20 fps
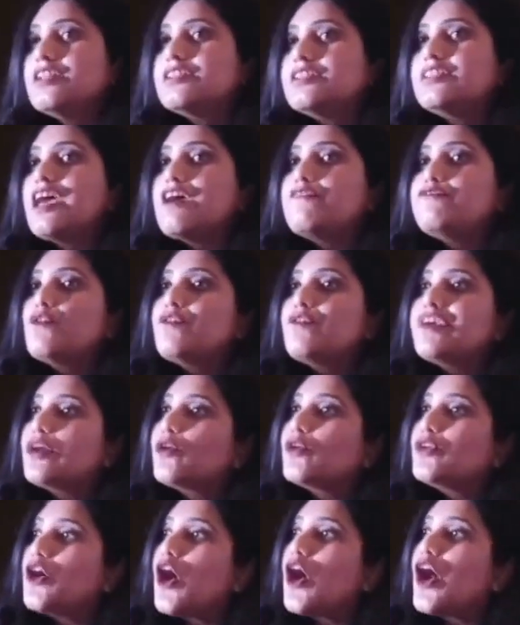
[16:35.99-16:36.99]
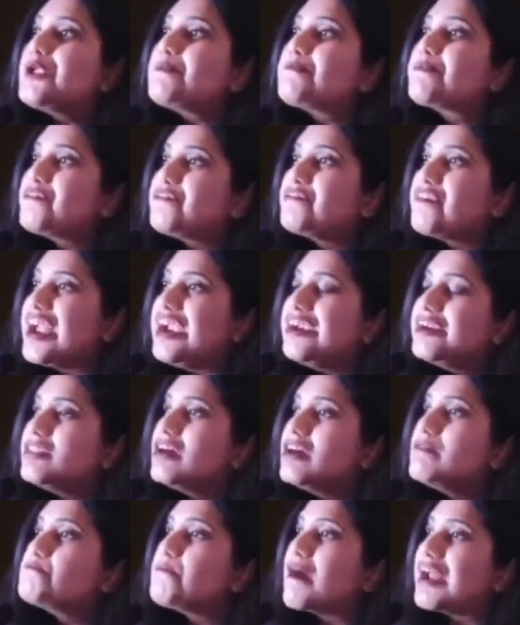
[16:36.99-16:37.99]
Therefore, we could not prevent
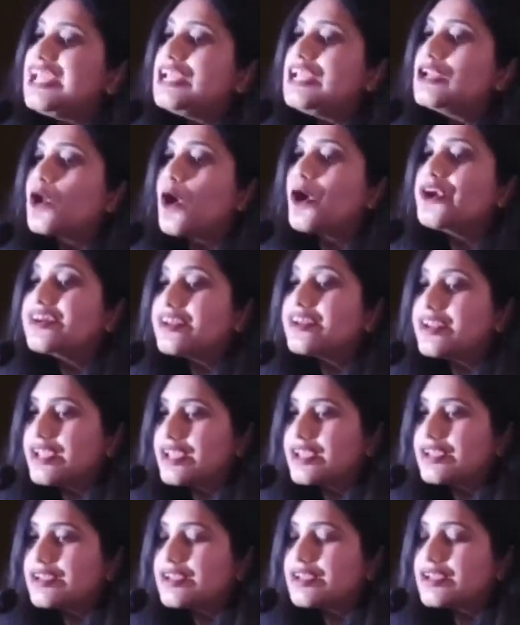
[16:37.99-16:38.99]
the money laundering.